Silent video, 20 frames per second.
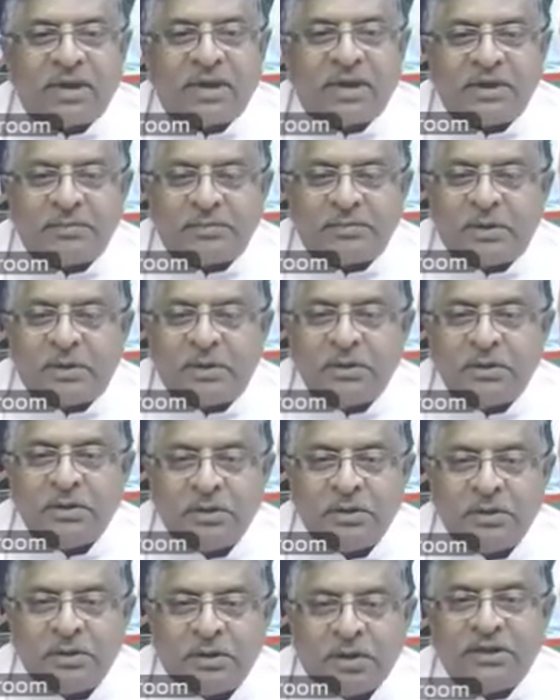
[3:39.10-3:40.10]

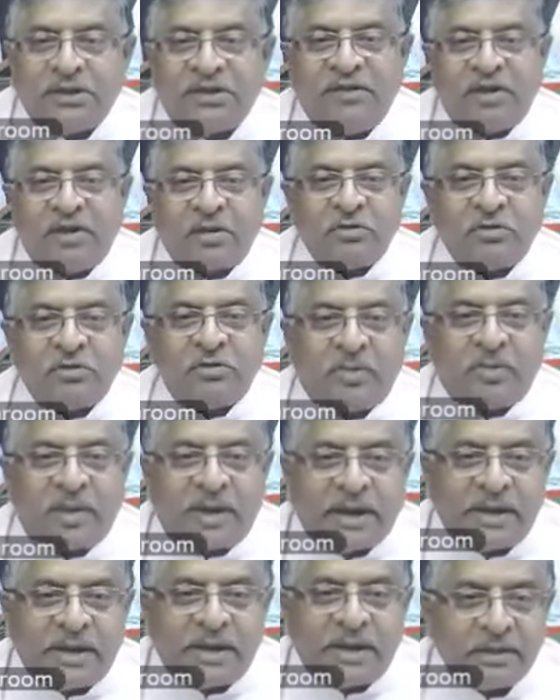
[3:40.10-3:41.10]
pineapple all the way to
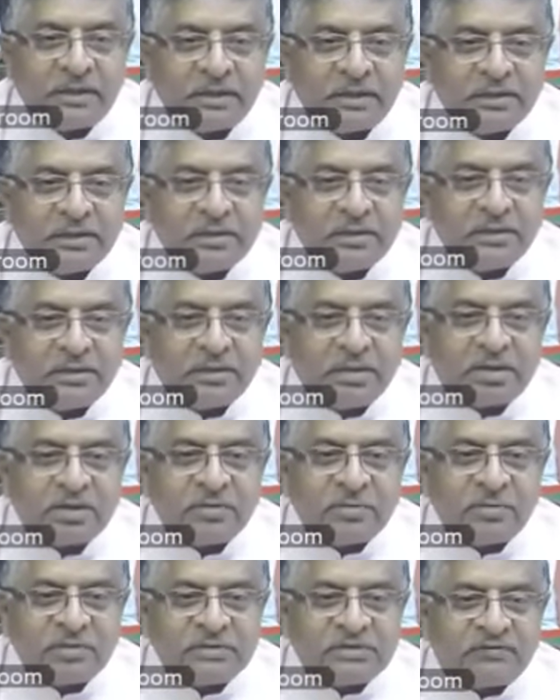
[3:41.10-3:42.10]
Dubai,
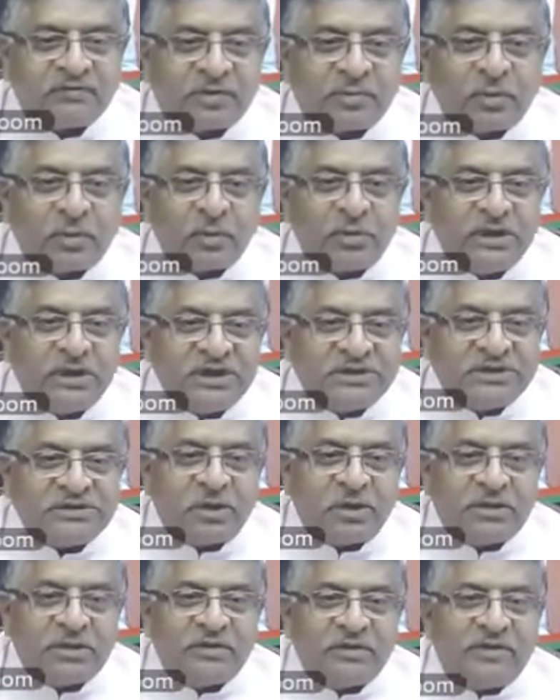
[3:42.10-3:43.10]
or Muzaffarpur
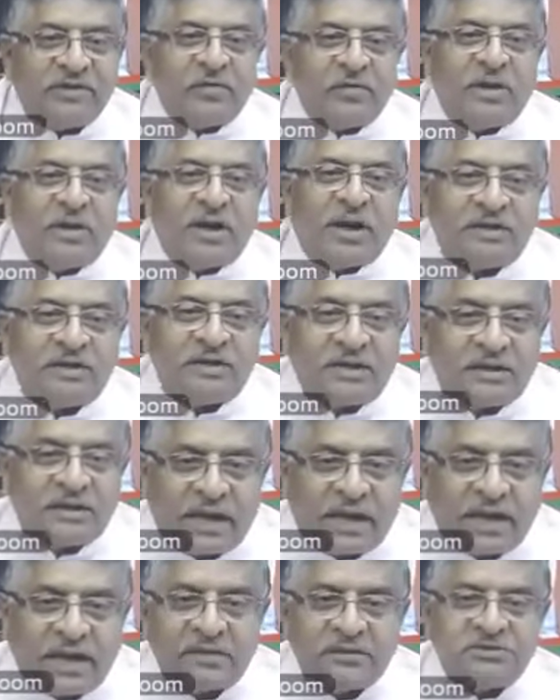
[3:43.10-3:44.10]
lychee all the way to
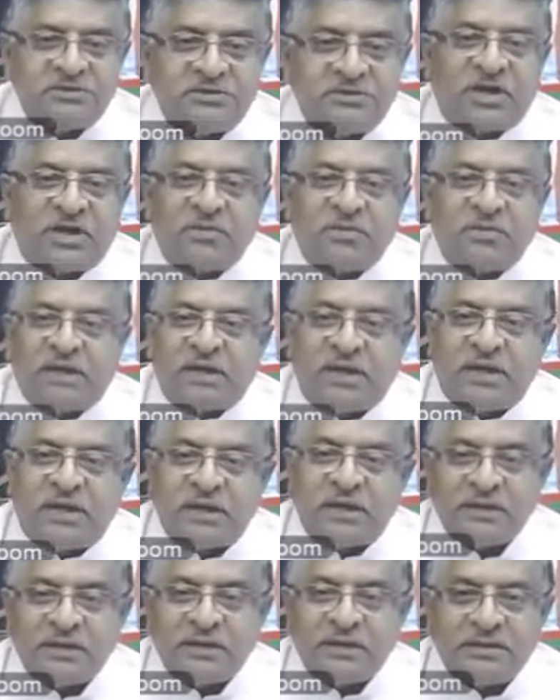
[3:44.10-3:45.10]
London and
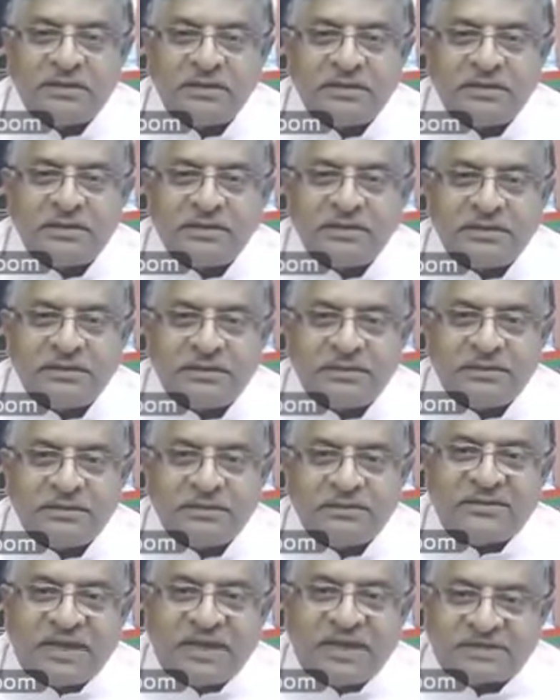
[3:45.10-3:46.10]
Germany.
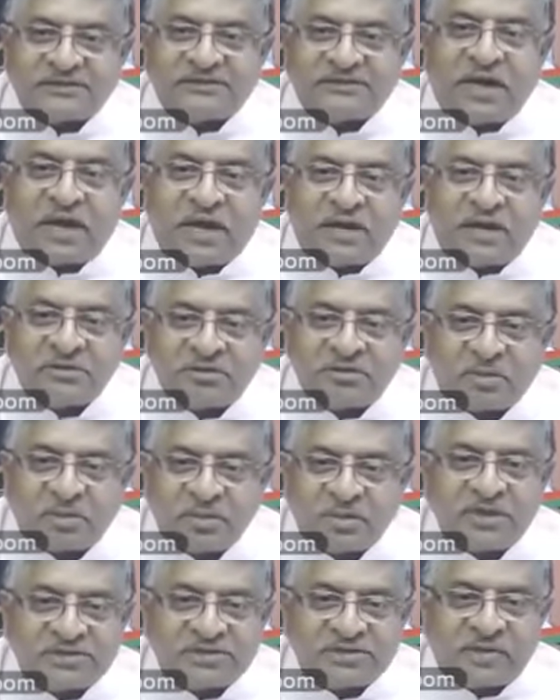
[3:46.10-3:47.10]
That's the
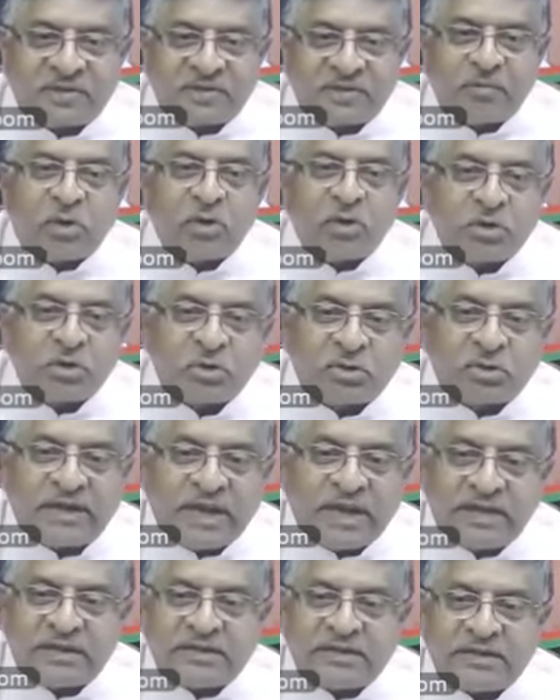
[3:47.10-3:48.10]
entrepreneurship I wanted to
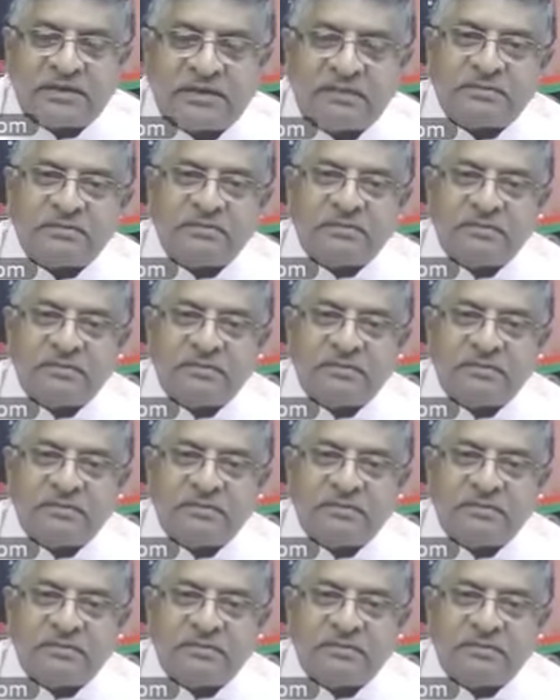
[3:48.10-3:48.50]
create.